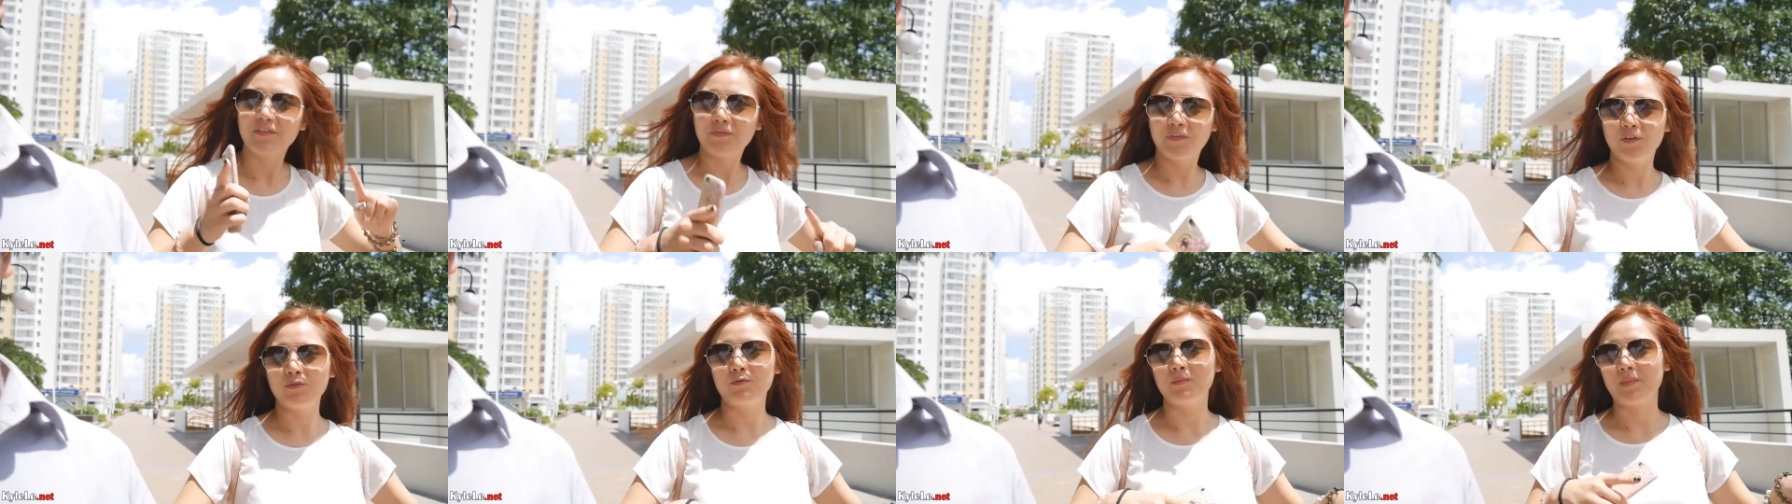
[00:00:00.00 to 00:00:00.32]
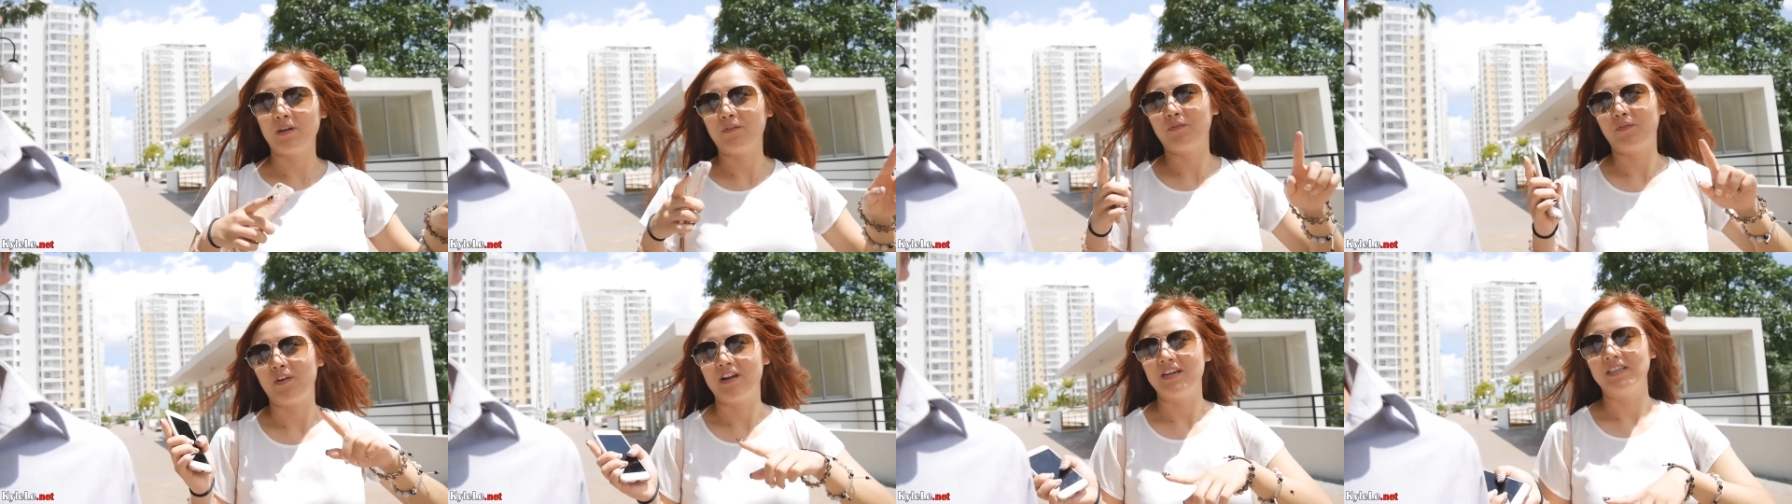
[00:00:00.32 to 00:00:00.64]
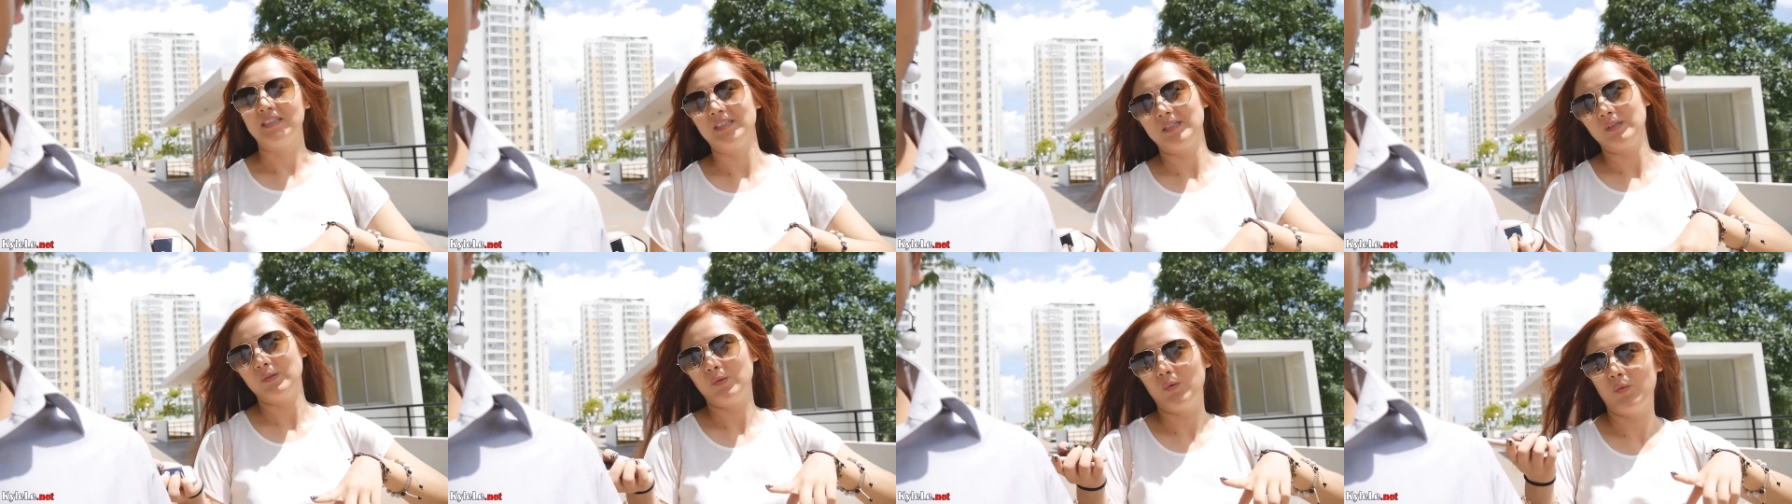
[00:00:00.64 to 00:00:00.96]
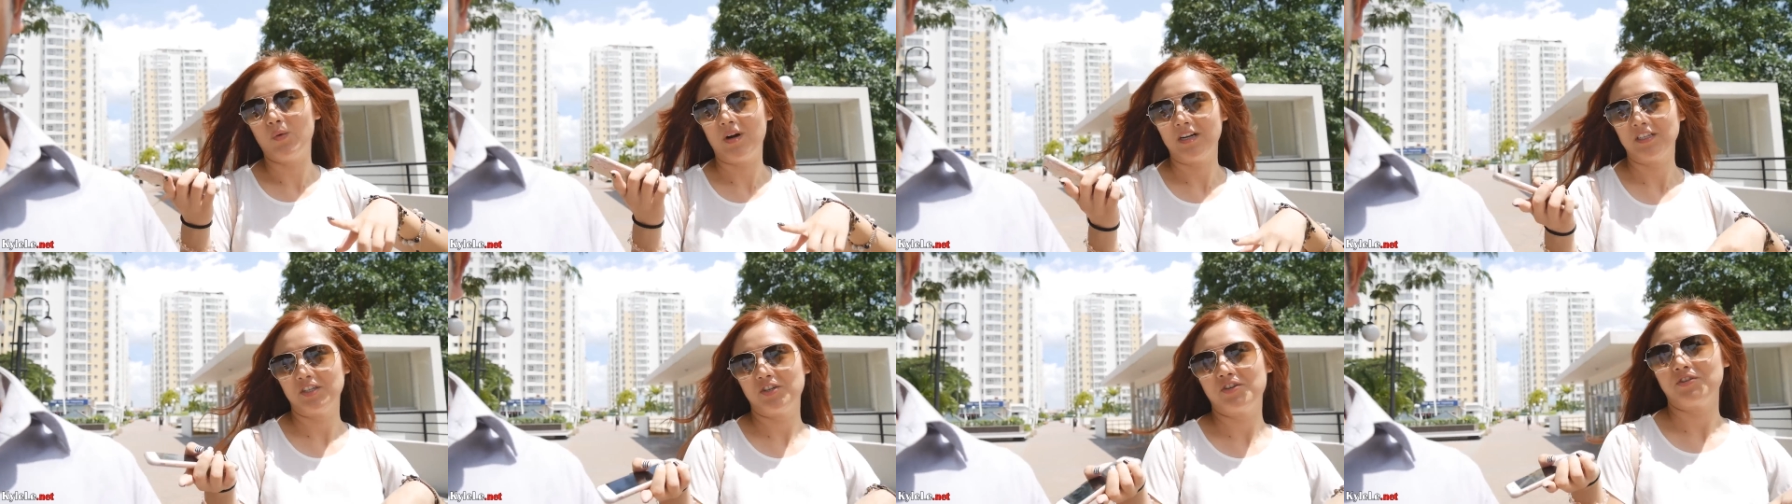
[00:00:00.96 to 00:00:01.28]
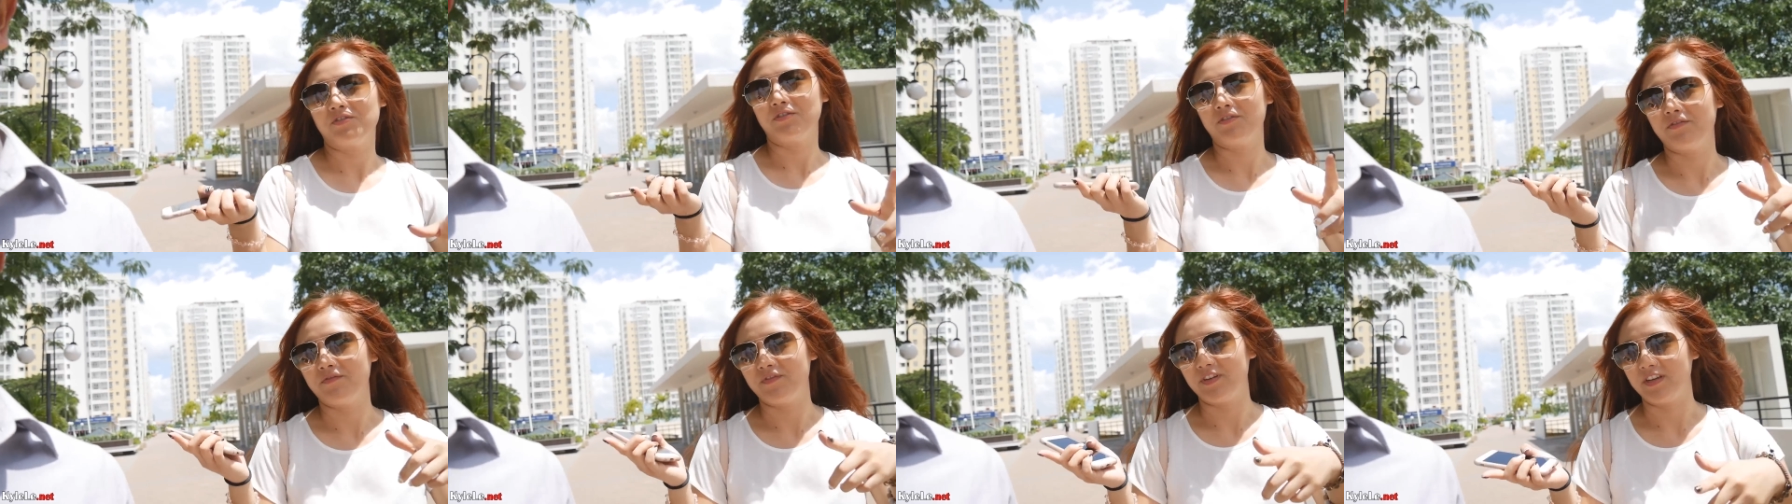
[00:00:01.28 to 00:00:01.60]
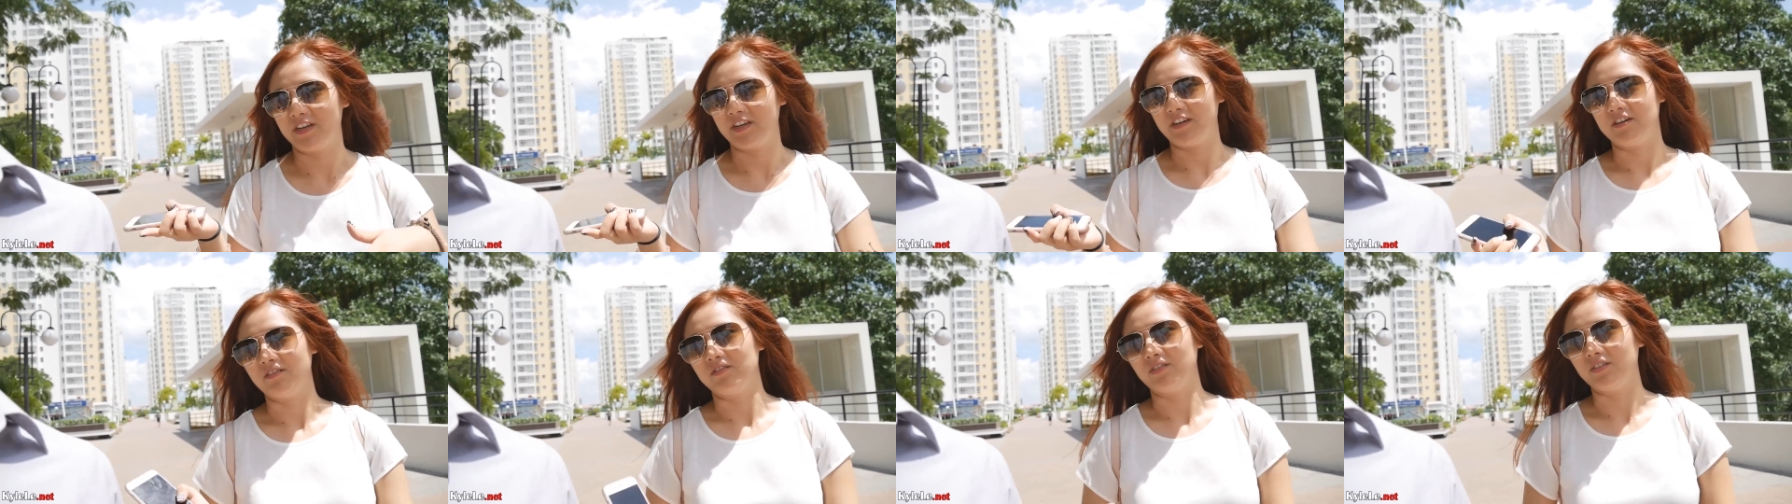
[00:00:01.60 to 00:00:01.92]
a few of my friends watch your
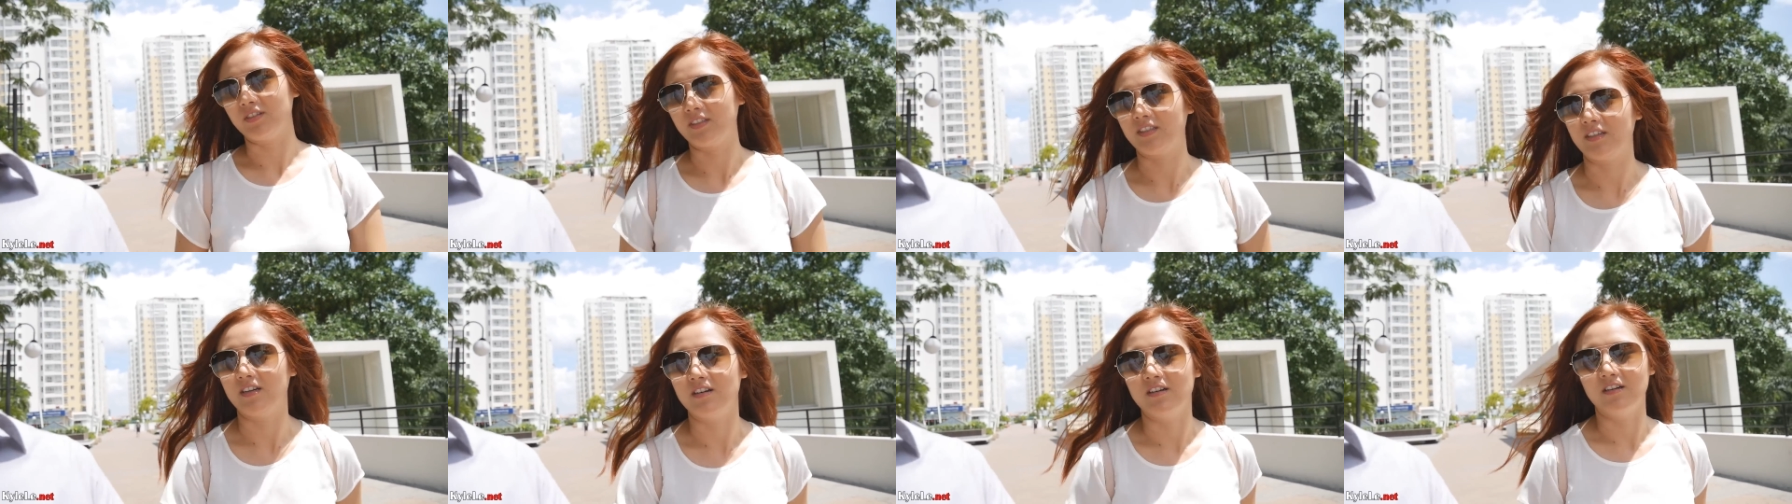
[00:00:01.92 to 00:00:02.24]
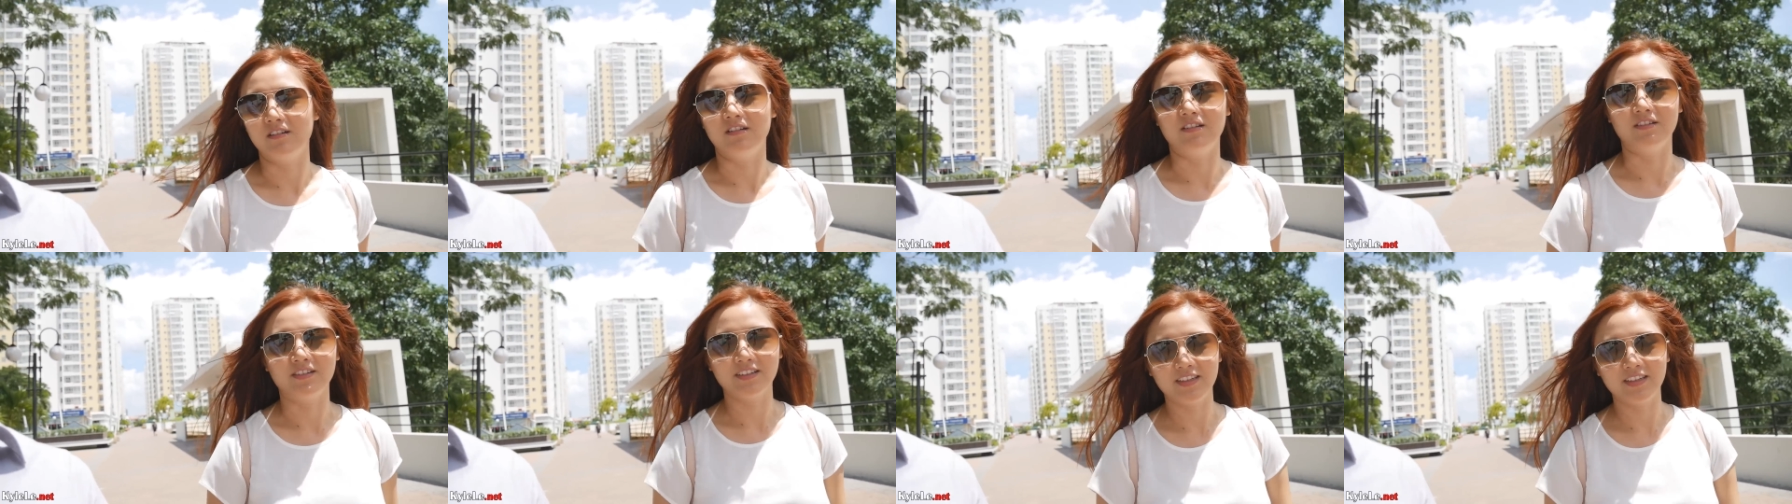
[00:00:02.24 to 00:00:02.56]
videos. Really? So,